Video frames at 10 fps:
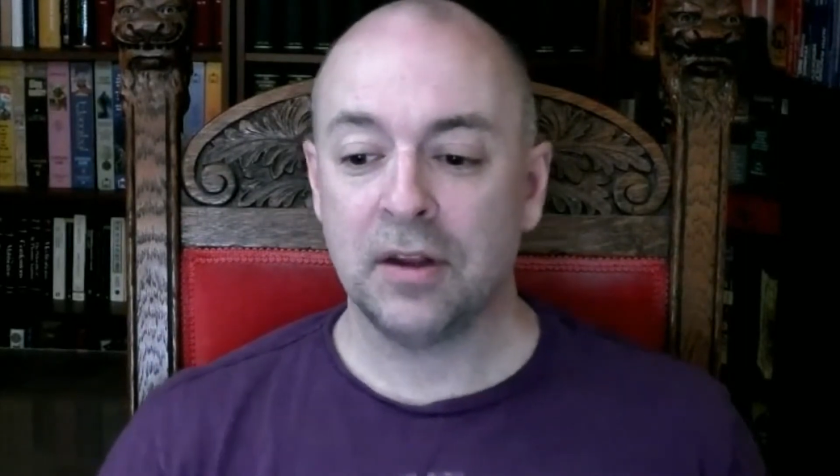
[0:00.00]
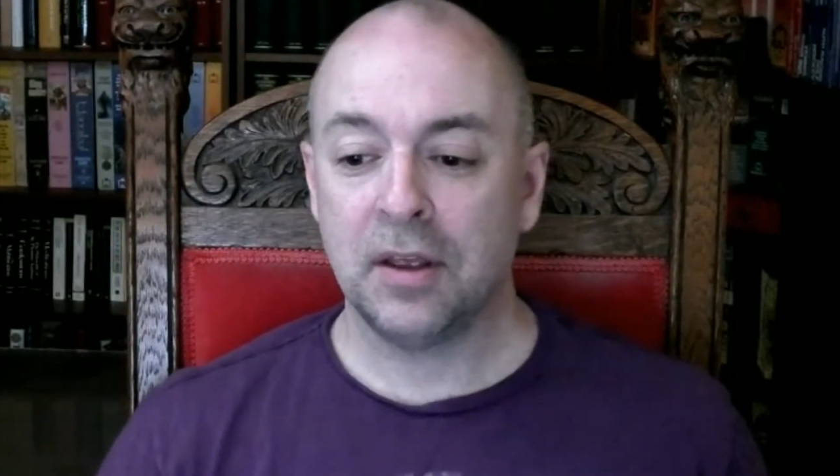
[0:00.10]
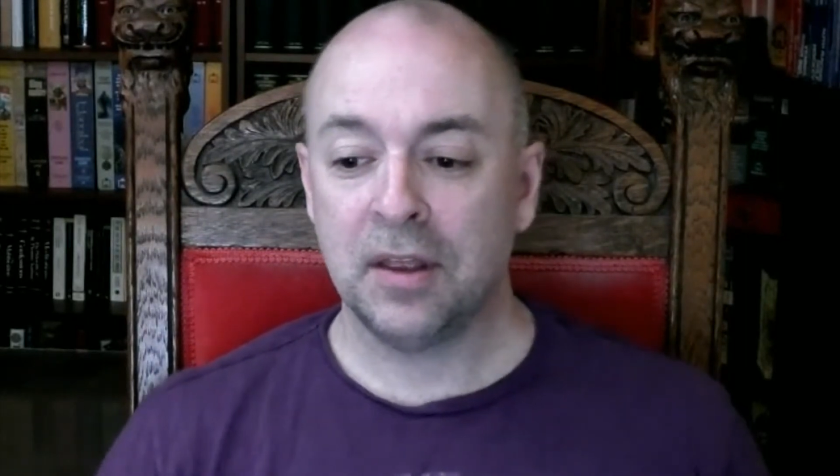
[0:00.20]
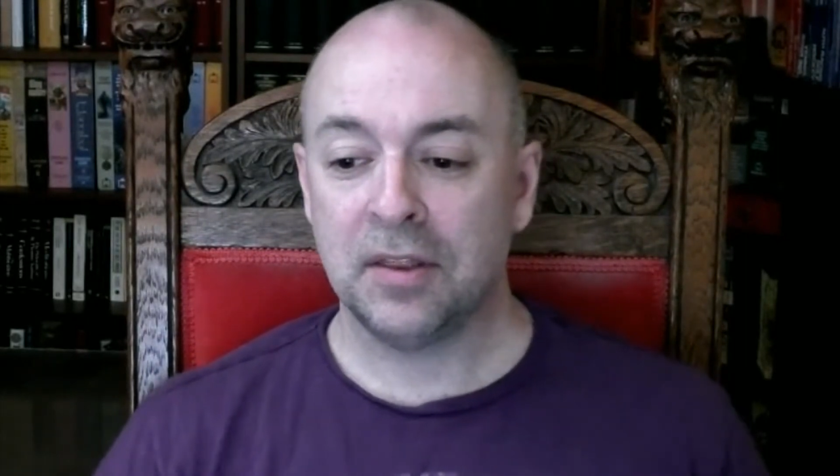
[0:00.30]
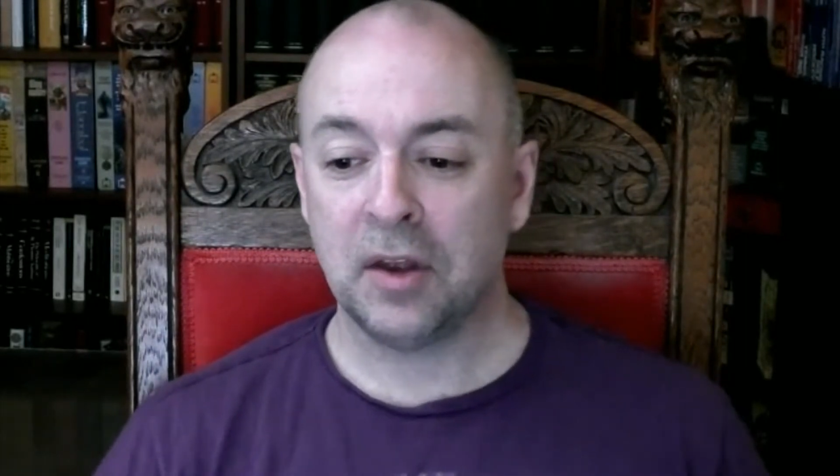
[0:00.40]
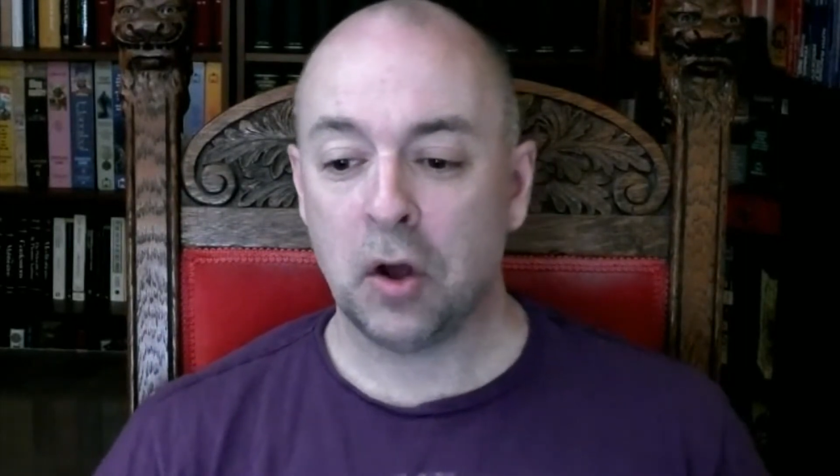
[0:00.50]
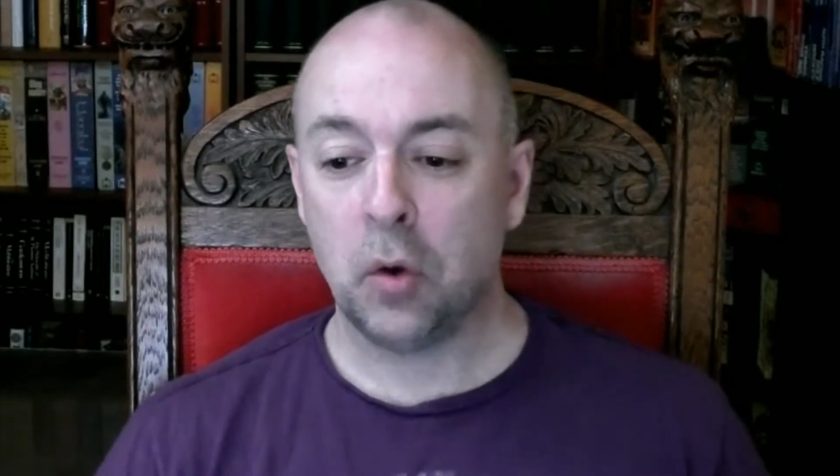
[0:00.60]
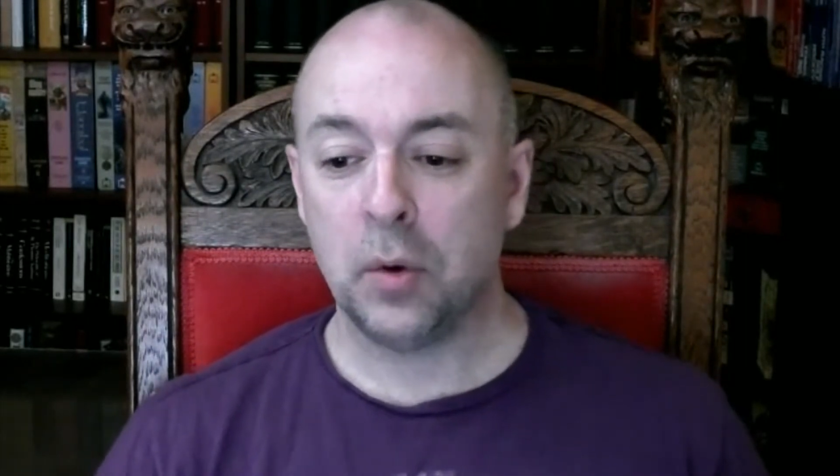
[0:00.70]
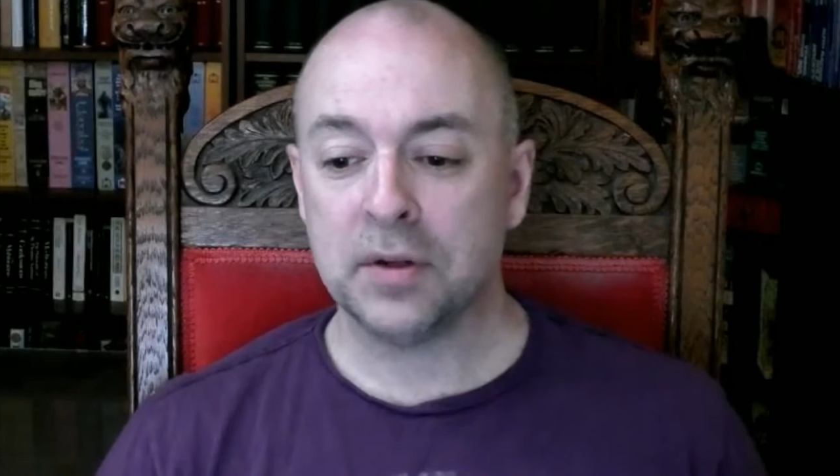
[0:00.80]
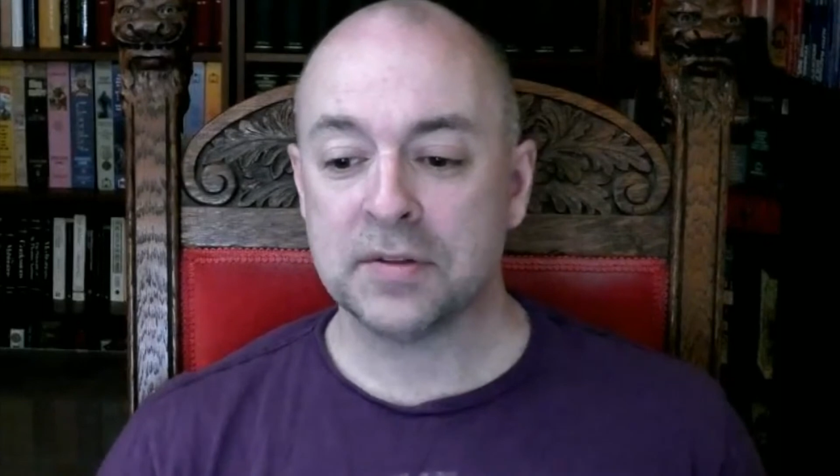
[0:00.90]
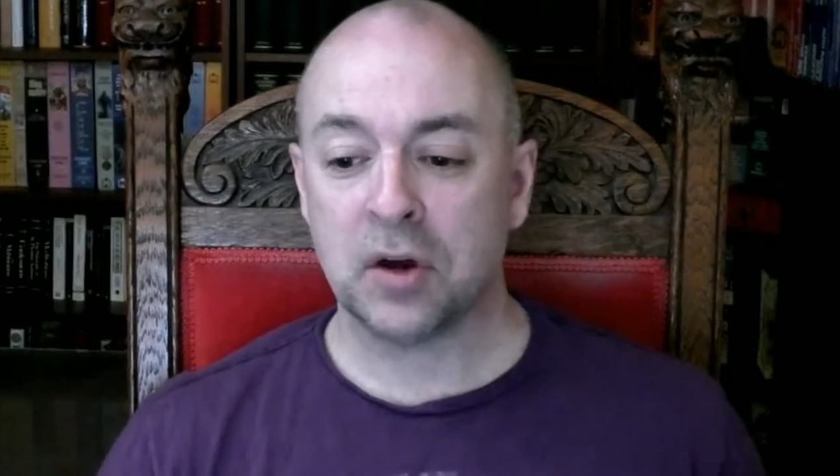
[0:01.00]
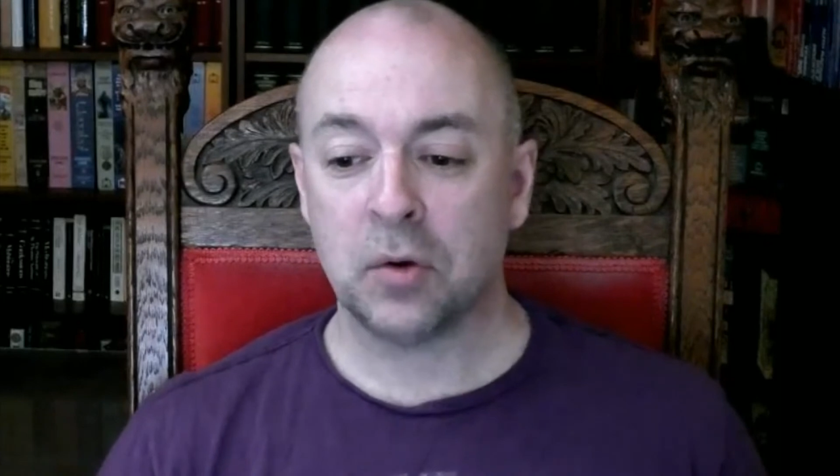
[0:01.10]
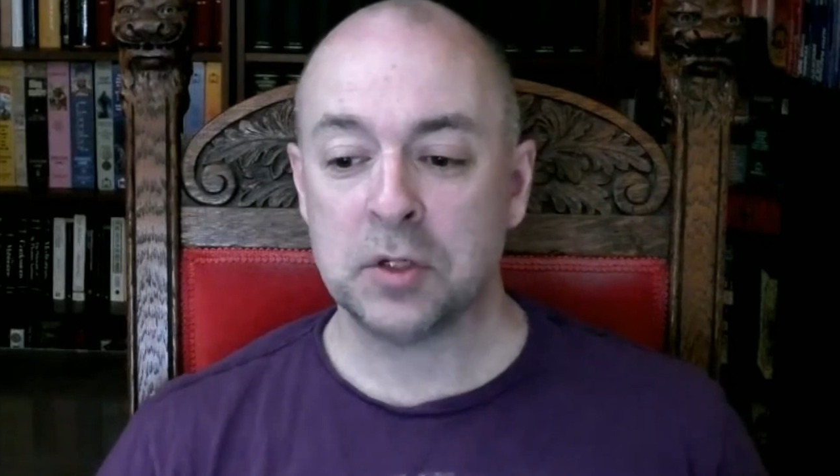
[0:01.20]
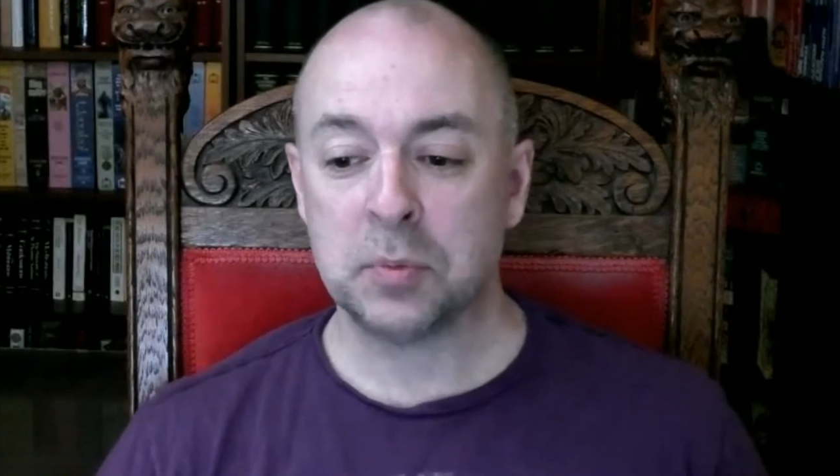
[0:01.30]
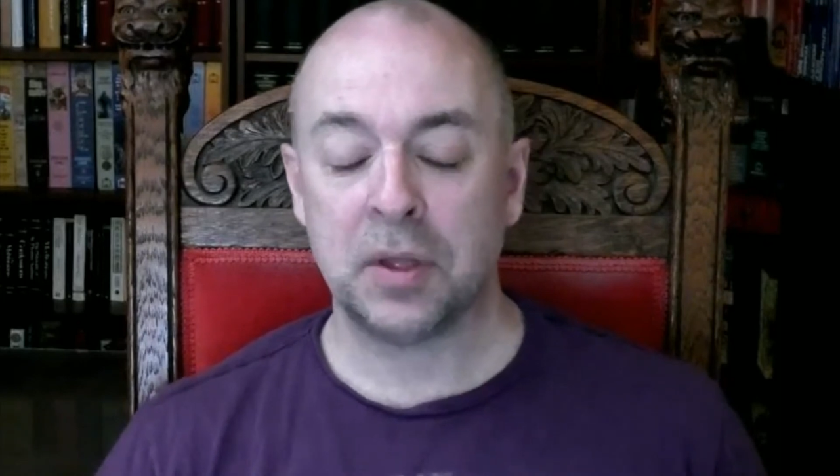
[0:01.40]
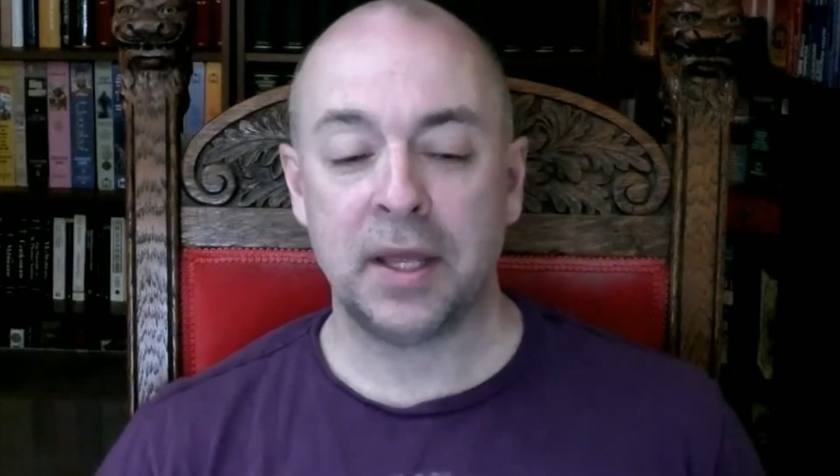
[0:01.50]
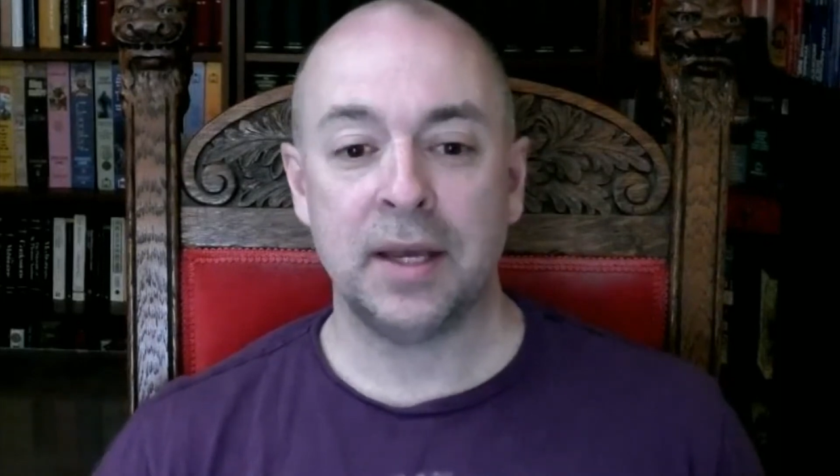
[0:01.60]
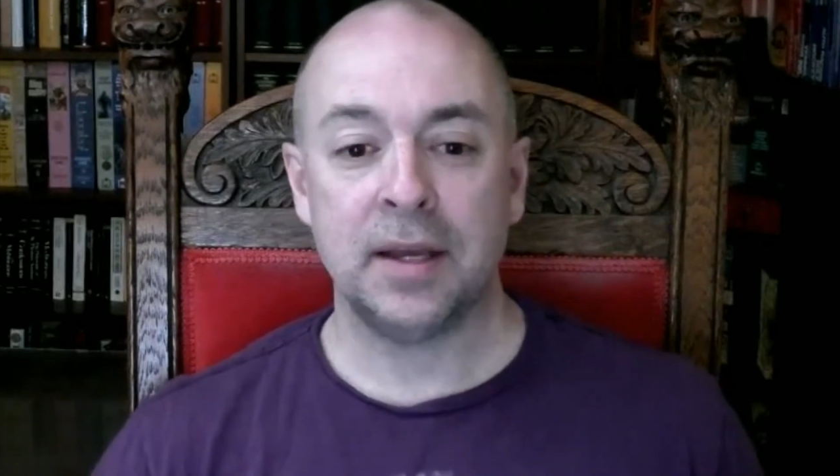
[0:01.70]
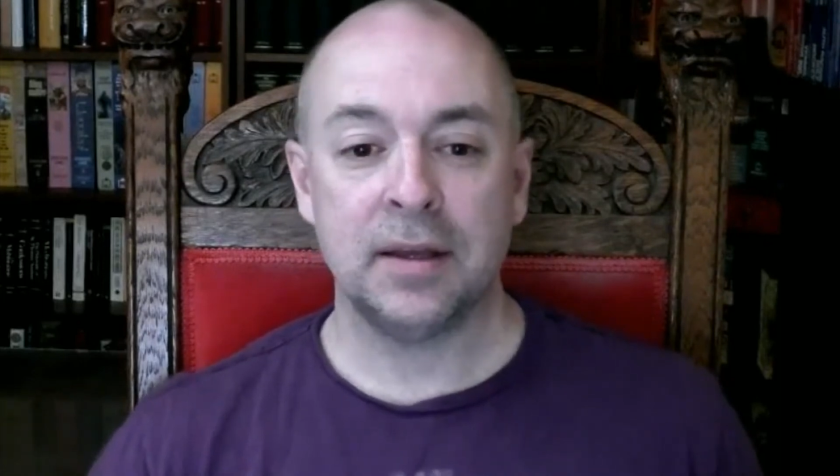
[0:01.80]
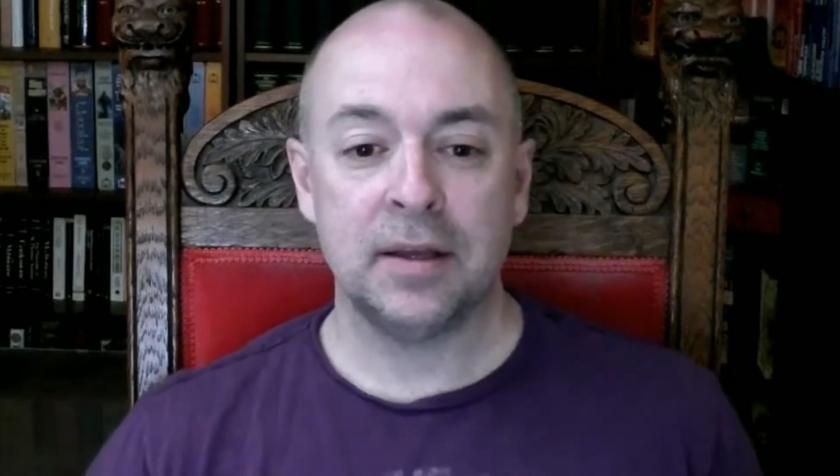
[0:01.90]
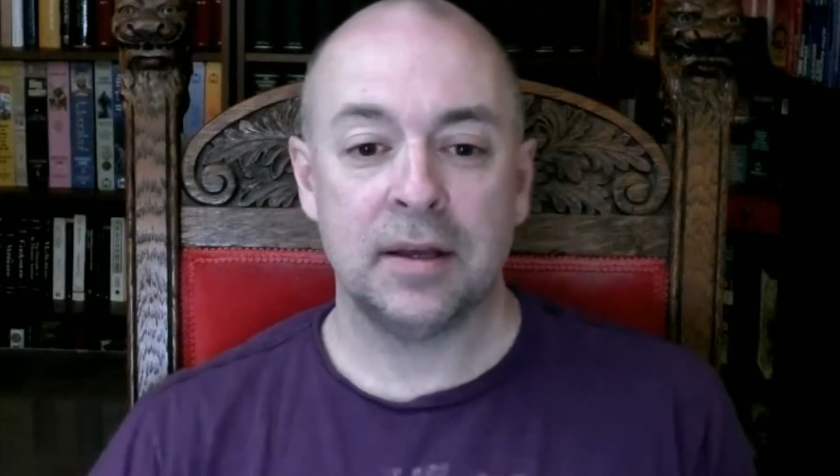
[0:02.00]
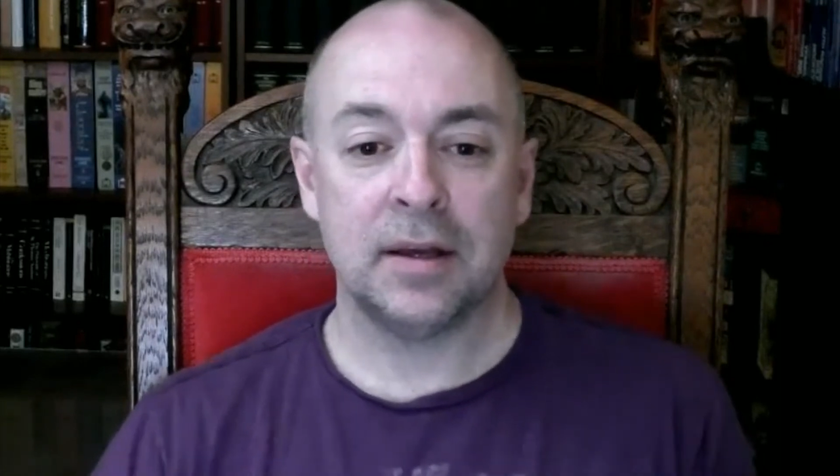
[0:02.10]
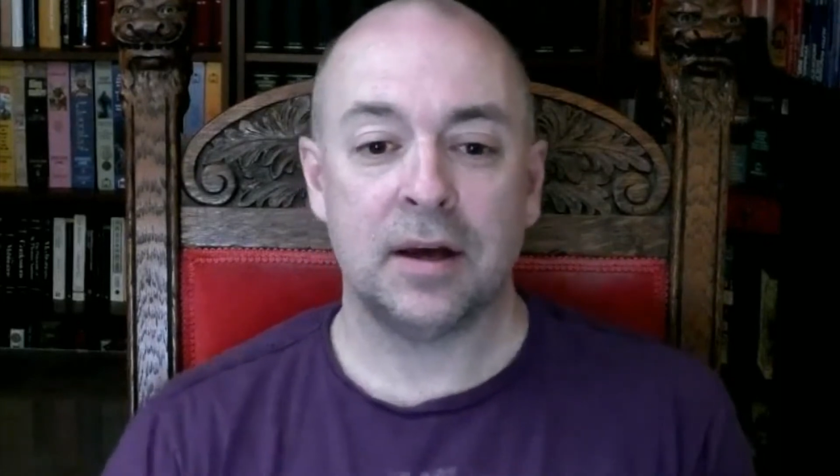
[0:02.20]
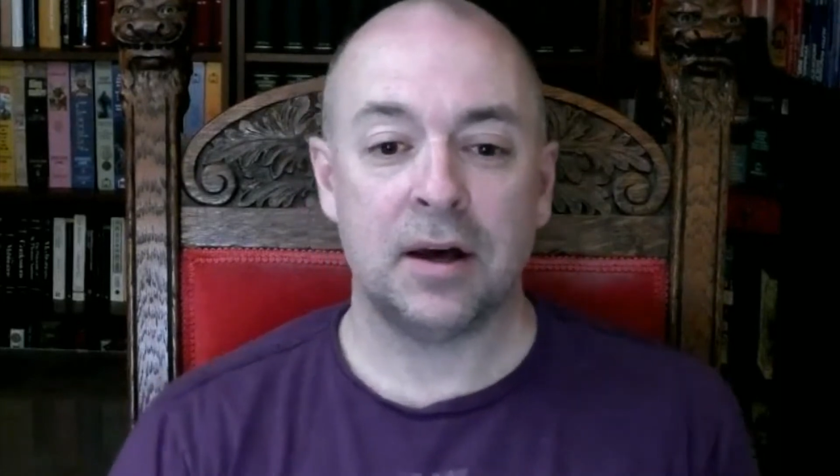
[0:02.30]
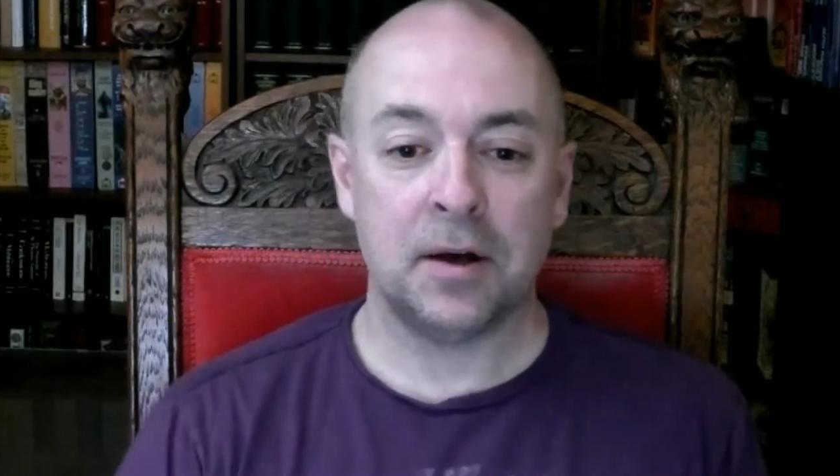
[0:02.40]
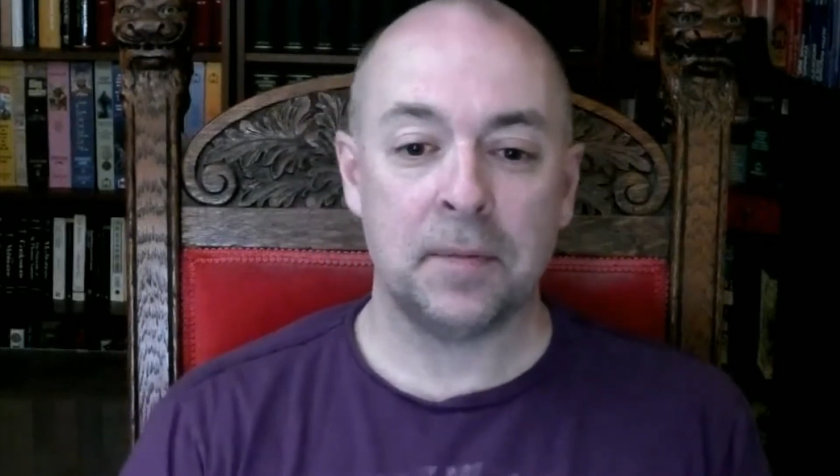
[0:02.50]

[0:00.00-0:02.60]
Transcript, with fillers: that Owen is always playing, um,